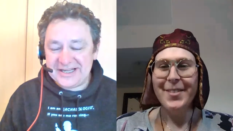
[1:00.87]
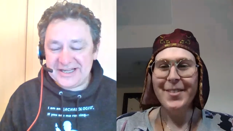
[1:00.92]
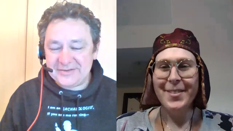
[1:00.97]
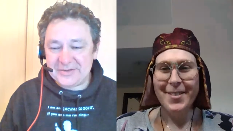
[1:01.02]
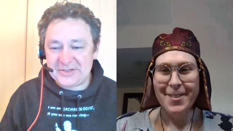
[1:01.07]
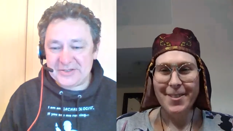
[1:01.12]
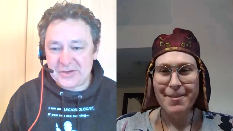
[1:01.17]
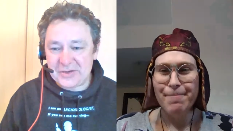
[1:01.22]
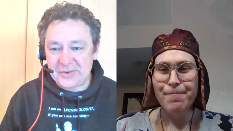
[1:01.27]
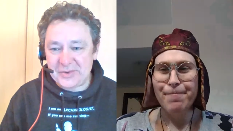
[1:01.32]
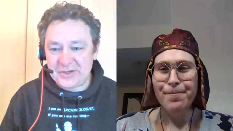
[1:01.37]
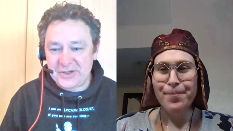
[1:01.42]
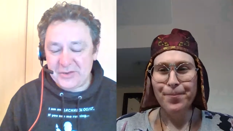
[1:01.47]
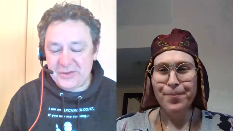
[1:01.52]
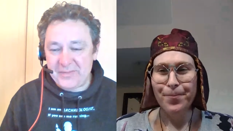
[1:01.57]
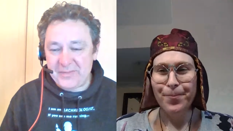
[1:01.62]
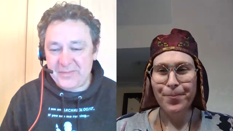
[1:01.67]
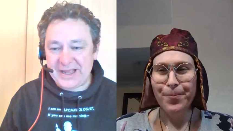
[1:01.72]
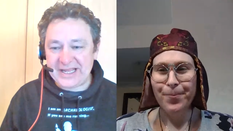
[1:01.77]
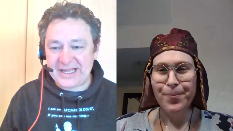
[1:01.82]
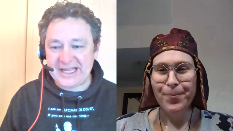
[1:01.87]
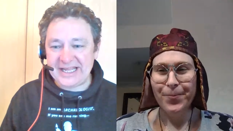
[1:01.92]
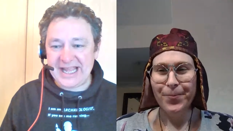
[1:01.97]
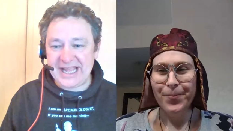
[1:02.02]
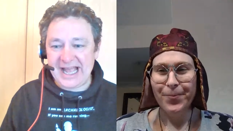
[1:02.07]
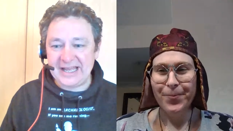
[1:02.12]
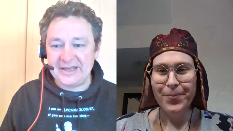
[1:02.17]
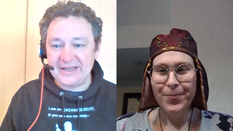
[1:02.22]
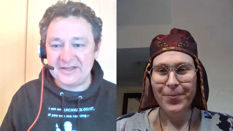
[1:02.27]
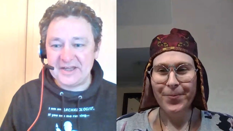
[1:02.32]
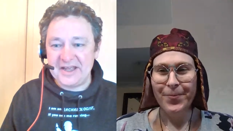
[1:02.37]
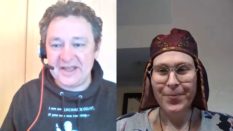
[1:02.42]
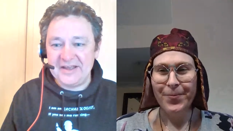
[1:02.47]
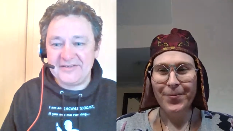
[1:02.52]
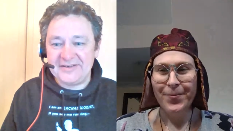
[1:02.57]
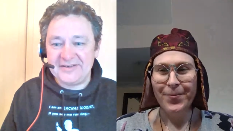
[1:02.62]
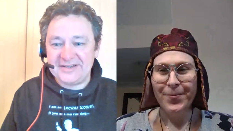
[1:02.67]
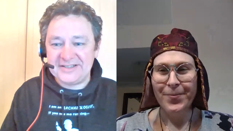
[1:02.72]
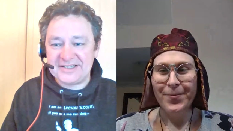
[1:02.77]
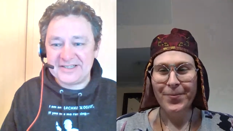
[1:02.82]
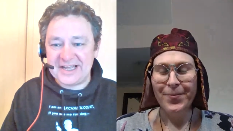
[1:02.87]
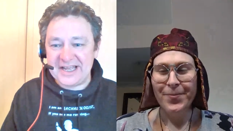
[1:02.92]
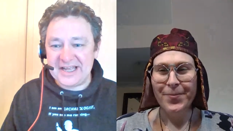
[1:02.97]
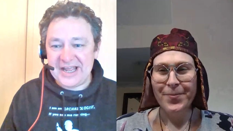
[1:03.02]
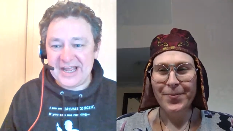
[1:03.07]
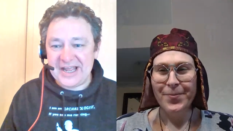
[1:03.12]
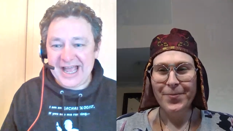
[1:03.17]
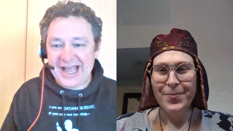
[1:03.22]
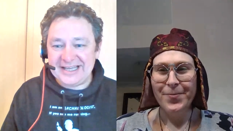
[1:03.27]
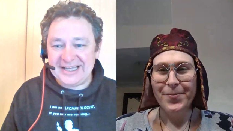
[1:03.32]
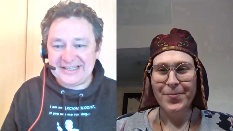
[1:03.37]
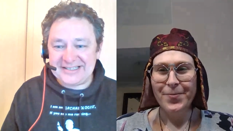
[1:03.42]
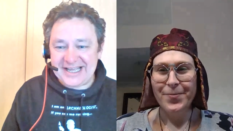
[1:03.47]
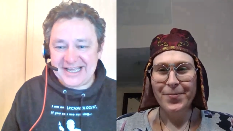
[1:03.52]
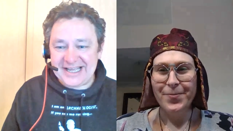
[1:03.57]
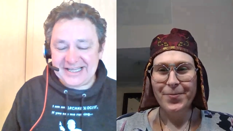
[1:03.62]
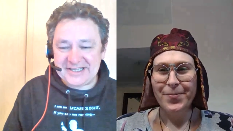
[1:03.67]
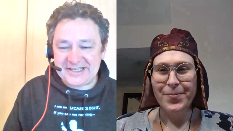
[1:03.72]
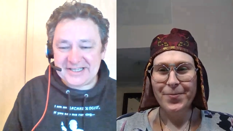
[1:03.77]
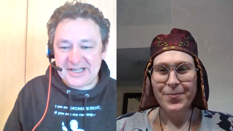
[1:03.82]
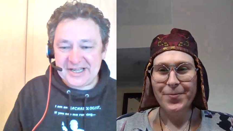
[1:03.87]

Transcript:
Speaker 1: because you you were back in Canada and uh, and and